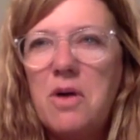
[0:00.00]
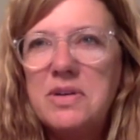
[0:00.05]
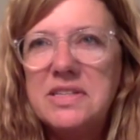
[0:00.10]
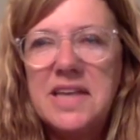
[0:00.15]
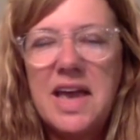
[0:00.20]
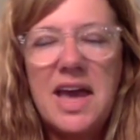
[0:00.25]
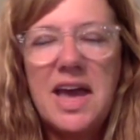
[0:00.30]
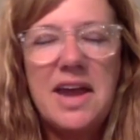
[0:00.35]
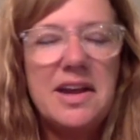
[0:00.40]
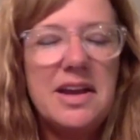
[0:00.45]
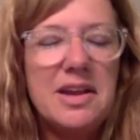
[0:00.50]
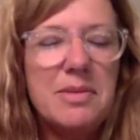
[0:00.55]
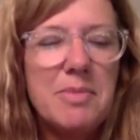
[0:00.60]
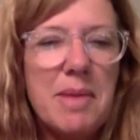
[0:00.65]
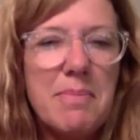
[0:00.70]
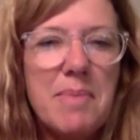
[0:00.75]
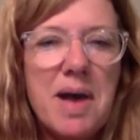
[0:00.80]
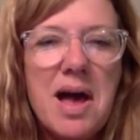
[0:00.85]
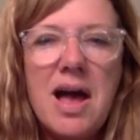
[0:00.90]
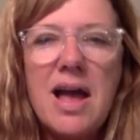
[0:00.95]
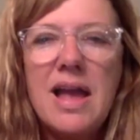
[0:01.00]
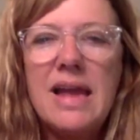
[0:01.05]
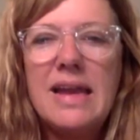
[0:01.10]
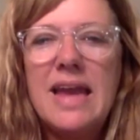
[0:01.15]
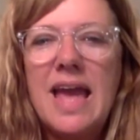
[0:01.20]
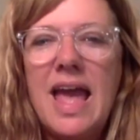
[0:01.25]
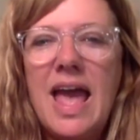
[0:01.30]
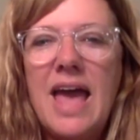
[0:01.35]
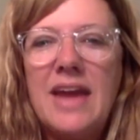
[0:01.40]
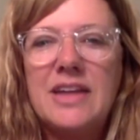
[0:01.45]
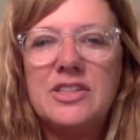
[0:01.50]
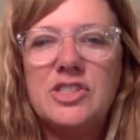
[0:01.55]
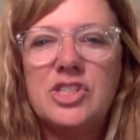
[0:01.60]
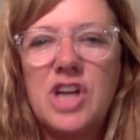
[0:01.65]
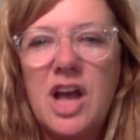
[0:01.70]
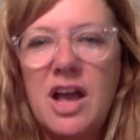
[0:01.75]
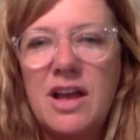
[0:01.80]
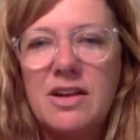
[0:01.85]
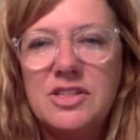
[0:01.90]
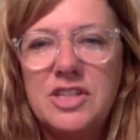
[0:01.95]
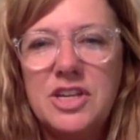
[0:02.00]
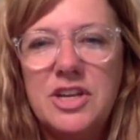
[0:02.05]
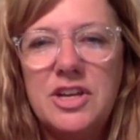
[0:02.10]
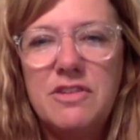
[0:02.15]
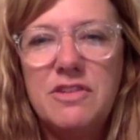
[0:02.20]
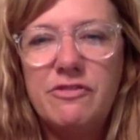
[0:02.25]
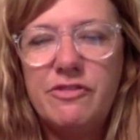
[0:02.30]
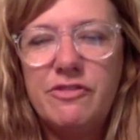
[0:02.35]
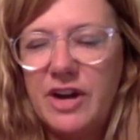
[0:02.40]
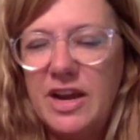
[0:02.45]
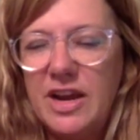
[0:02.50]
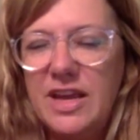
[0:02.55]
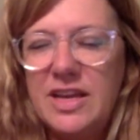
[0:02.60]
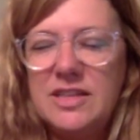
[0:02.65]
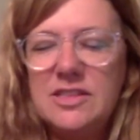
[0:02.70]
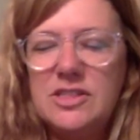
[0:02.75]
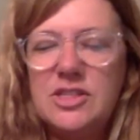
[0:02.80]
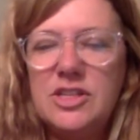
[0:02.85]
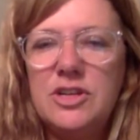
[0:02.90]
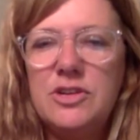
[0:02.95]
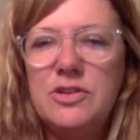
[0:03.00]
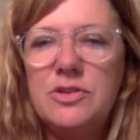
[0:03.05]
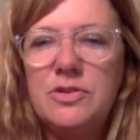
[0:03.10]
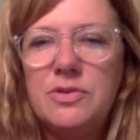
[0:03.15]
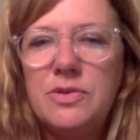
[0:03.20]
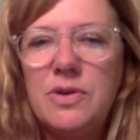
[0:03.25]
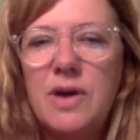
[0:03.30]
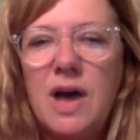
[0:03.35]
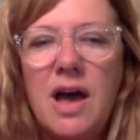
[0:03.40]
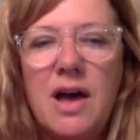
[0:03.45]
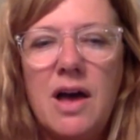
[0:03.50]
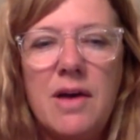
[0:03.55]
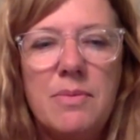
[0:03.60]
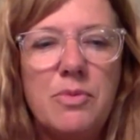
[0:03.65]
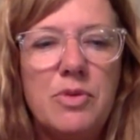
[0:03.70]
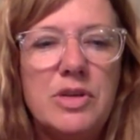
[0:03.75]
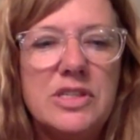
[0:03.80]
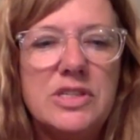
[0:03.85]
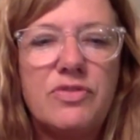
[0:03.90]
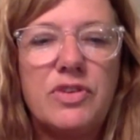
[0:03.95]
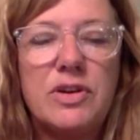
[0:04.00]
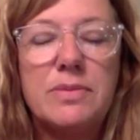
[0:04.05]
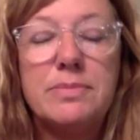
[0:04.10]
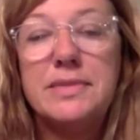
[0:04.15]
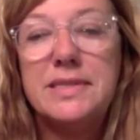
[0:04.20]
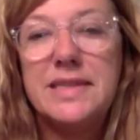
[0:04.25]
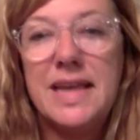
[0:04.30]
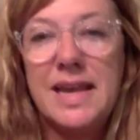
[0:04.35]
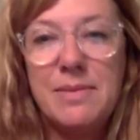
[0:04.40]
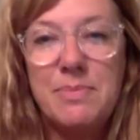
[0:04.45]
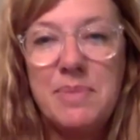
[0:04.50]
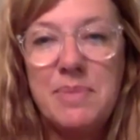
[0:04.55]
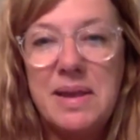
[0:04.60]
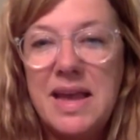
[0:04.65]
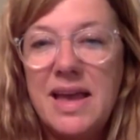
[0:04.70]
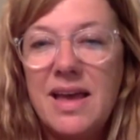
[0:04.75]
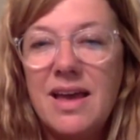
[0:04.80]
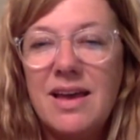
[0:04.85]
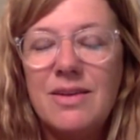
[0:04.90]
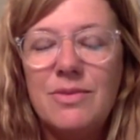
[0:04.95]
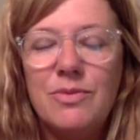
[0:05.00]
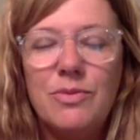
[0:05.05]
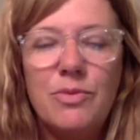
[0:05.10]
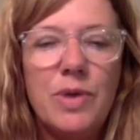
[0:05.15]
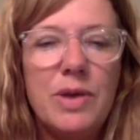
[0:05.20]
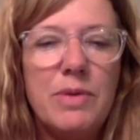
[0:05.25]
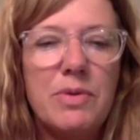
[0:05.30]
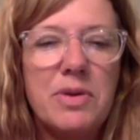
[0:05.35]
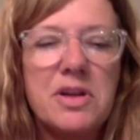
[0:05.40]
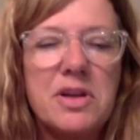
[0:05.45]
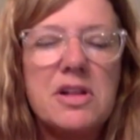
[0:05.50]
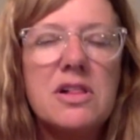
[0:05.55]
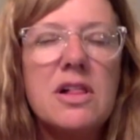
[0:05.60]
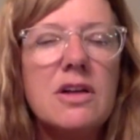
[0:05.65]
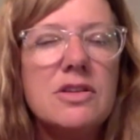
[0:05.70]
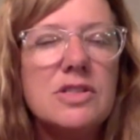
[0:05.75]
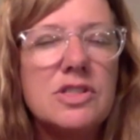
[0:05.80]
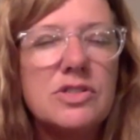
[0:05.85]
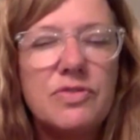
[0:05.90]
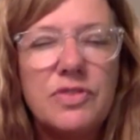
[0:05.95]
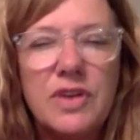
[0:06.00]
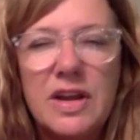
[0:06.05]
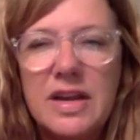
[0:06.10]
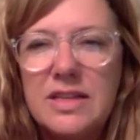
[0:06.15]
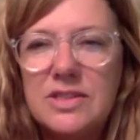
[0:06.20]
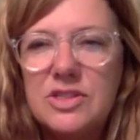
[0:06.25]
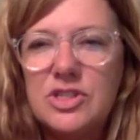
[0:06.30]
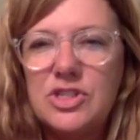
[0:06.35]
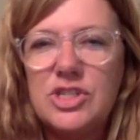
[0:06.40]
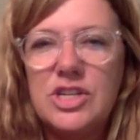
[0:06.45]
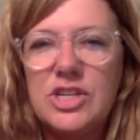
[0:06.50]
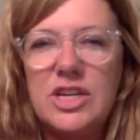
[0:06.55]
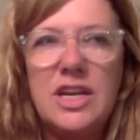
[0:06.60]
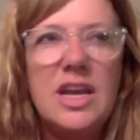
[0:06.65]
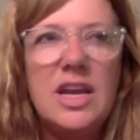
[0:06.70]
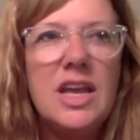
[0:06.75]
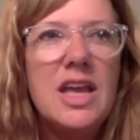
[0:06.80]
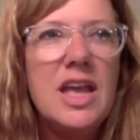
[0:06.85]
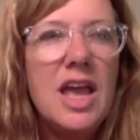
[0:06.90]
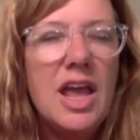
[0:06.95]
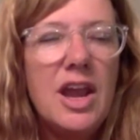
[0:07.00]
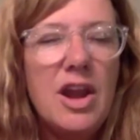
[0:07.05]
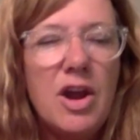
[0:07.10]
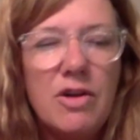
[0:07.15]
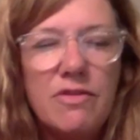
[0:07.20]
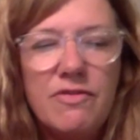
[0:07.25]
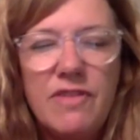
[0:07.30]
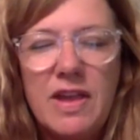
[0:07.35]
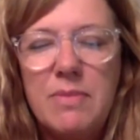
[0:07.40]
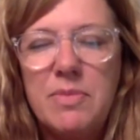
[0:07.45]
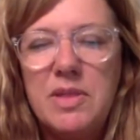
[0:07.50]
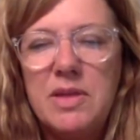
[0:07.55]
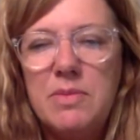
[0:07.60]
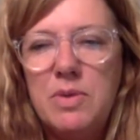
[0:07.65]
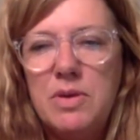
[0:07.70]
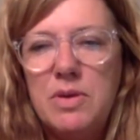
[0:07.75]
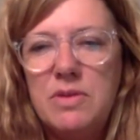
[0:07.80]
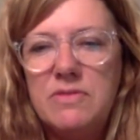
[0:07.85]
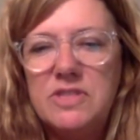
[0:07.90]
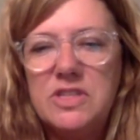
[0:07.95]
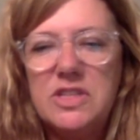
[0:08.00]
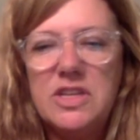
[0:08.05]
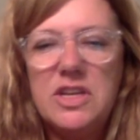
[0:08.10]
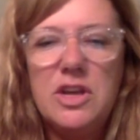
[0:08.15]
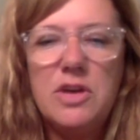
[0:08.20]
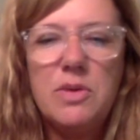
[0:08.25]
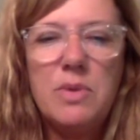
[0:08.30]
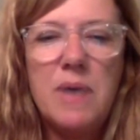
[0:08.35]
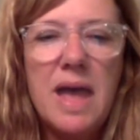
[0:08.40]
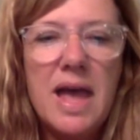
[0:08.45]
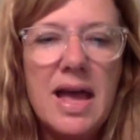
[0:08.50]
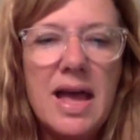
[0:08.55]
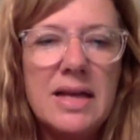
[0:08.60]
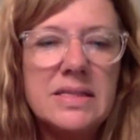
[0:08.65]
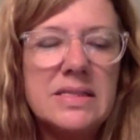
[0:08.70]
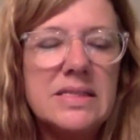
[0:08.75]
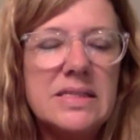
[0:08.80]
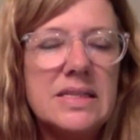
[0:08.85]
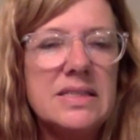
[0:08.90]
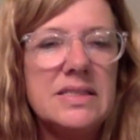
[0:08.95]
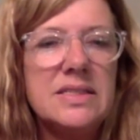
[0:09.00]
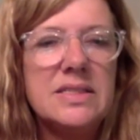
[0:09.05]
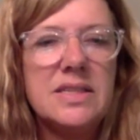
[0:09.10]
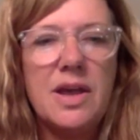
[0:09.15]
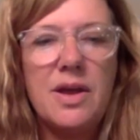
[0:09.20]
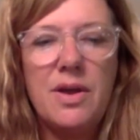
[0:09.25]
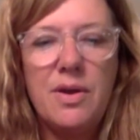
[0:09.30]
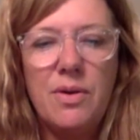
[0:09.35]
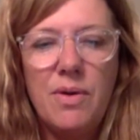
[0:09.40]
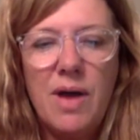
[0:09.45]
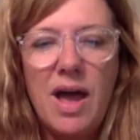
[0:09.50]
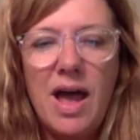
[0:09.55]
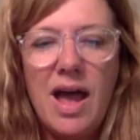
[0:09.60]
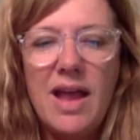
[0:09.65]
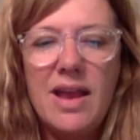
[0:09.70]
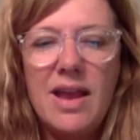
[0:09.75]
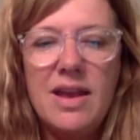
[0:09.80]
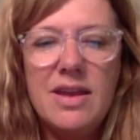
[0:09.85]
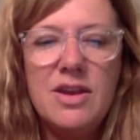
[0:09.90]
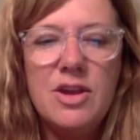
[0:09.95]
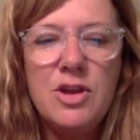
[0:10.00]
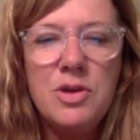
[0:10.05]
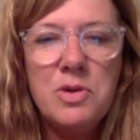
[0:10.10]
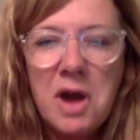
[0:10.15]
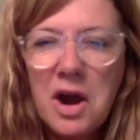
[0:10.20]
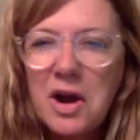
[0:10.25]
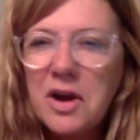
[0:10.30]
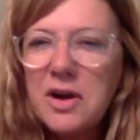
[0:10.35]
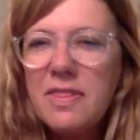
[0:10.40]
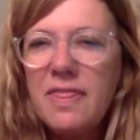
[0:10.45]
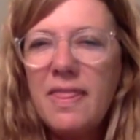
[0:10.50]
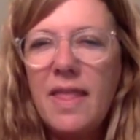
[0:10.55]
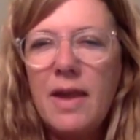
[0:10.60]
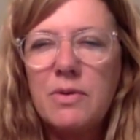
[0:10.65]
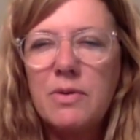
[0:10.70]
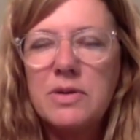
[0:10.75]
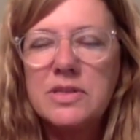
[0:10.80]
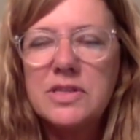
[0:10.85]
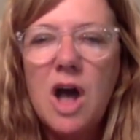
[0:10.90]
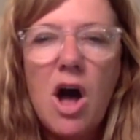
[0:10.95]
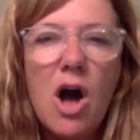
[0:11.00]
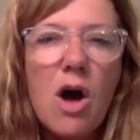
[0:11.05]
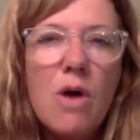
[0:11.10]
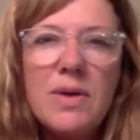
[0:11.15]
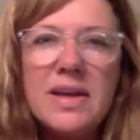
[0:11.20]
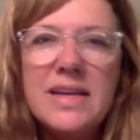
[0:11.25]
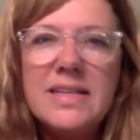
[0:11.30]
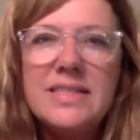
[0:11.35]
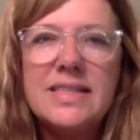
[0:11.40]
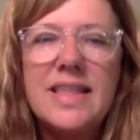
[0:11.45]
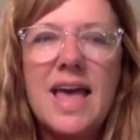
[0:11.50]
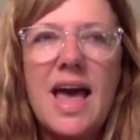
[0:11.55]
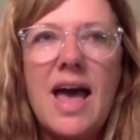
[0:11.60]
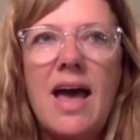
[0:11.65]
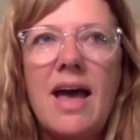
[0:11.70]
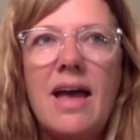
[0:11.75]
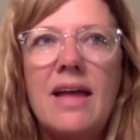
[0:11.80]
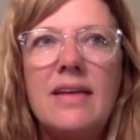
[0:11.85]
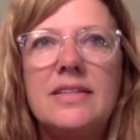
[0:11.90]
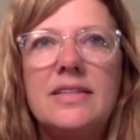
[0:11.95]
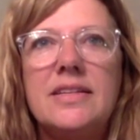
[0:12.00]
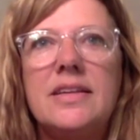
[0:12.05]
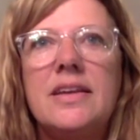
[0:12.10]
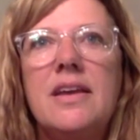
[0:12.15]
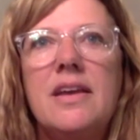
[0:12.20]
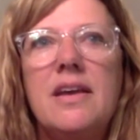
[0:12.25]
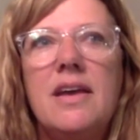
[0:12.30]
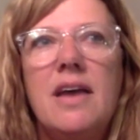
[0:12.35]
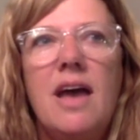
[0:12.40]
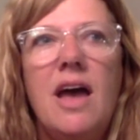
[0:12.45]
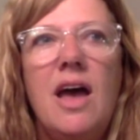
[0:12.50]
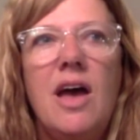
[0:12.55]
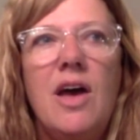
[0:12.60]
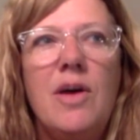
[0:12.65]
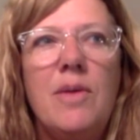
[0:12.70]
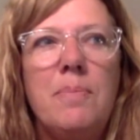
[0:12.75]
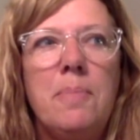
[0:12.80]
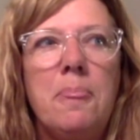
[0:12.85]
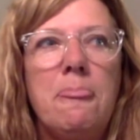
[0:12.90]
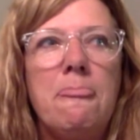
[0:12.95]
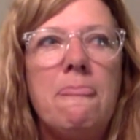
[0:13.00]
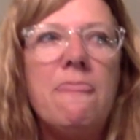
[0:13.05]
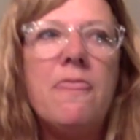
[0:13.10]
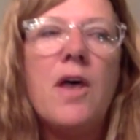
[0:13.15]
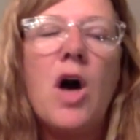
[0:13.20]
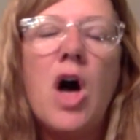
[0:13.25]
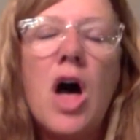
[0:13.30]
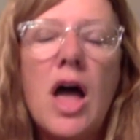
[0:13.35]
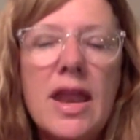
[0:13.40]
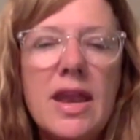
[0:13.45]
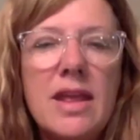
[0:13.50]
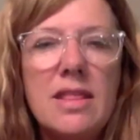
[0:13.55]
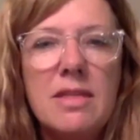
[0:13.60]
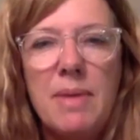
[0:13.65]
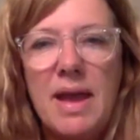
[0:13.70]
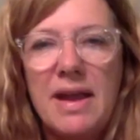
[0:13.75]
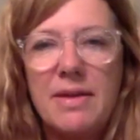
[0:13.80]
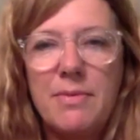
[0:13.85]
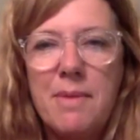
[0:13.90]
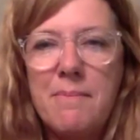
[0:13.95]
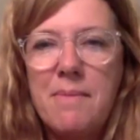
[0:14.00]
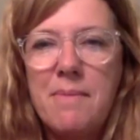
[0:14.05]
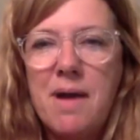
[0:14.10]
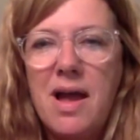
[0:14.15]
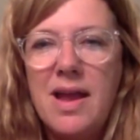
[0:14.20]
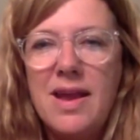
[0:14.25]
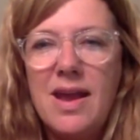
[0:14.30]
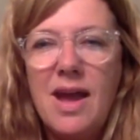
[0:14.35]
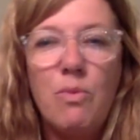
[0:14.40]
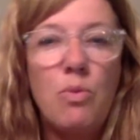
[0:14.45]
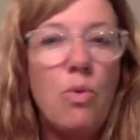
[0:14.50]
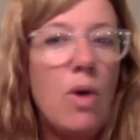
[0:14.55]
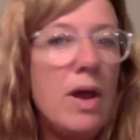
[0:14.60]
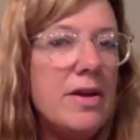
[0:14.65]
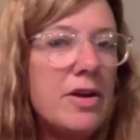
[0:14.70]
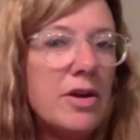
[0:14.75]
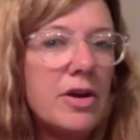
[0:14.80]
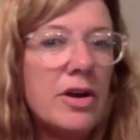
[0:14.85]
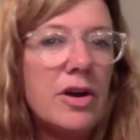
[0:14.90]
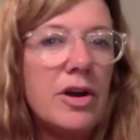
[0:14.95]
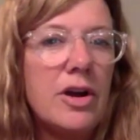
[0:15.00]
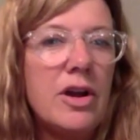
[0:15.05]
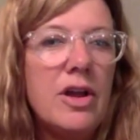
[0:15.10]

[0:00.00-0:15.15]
had it in my mind. I had a childhood friend who was from Zambia, and we were close friends. She and her family moved to the U.S., and so I knew her. And there was always that thought in the back of my mind. I wonder,